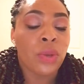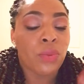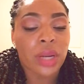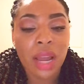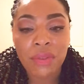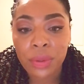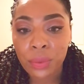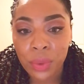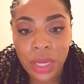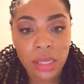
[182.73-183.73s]
Whatever the
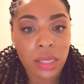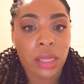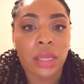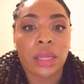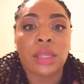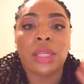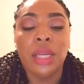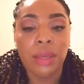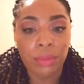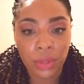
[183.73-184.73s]
reason is,
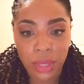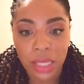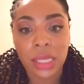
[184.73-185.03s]
you need